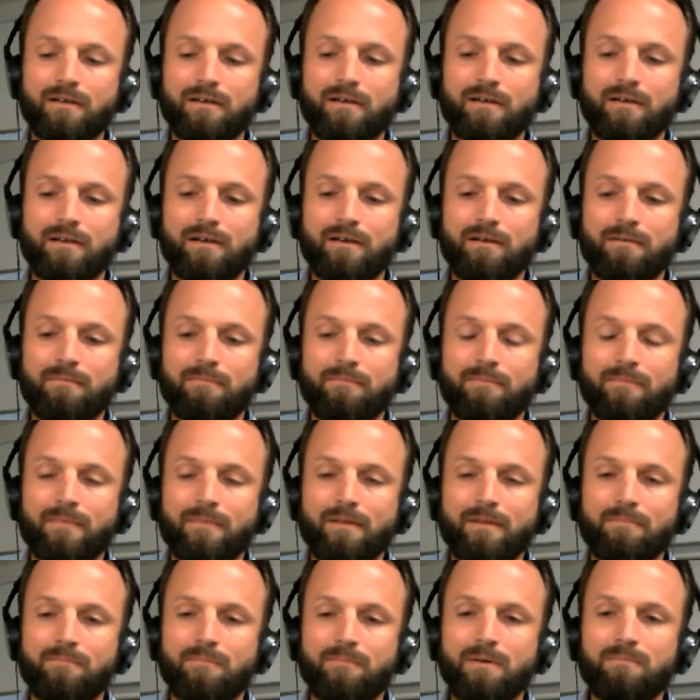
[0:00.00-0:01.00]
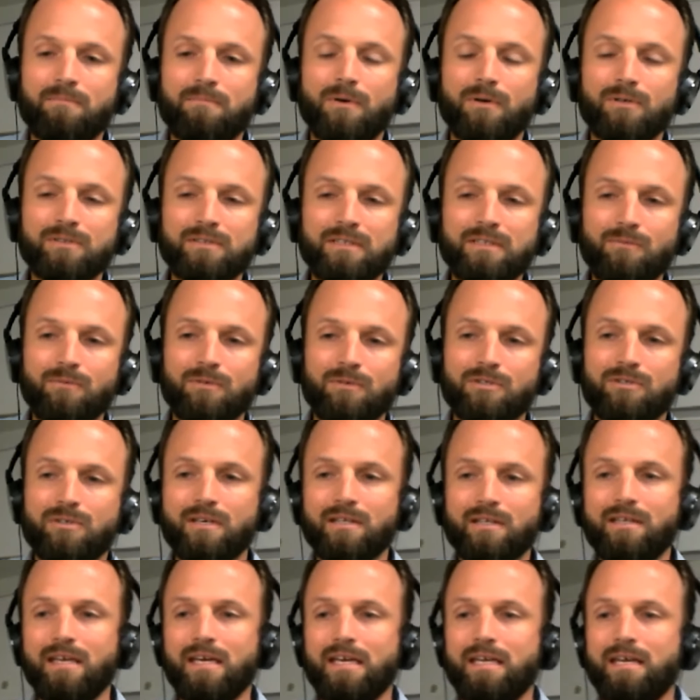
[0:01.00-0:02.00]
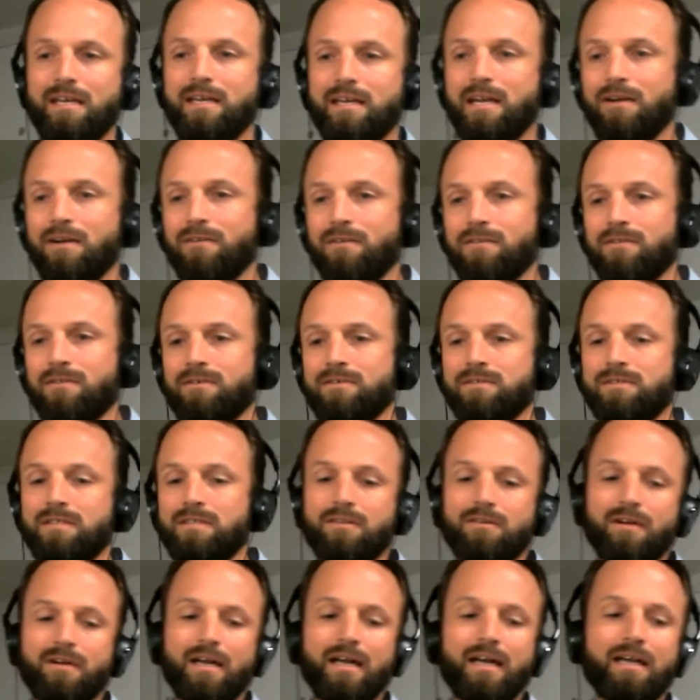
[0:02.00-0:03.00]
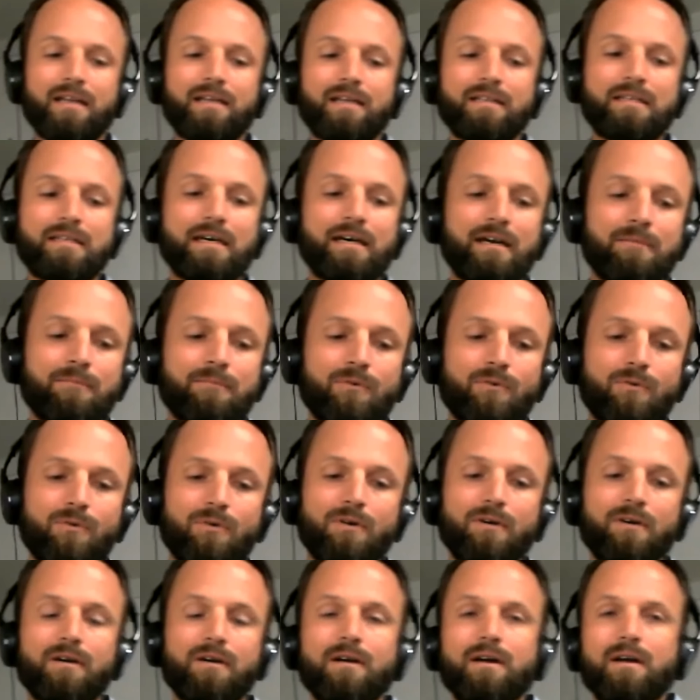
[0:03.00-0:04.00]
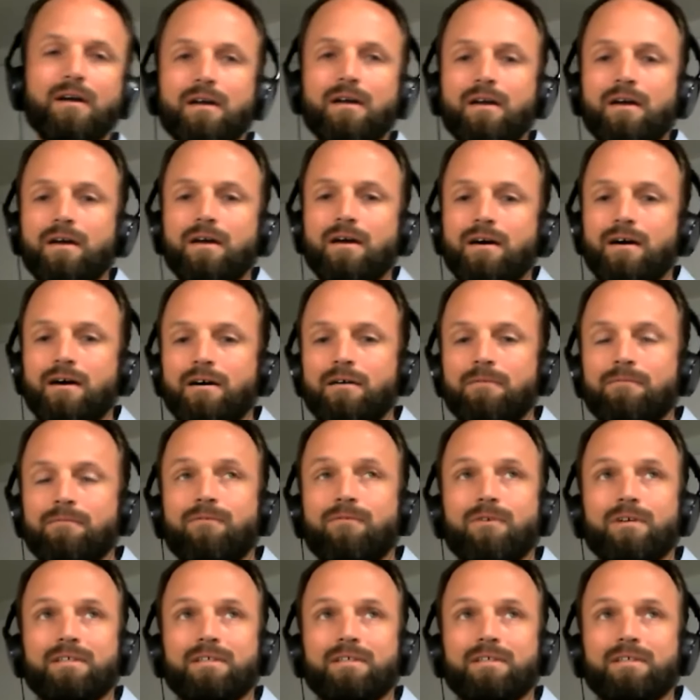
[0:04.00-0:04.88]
Um, but mostly we're trying to take care of those either ahead of time or, um, for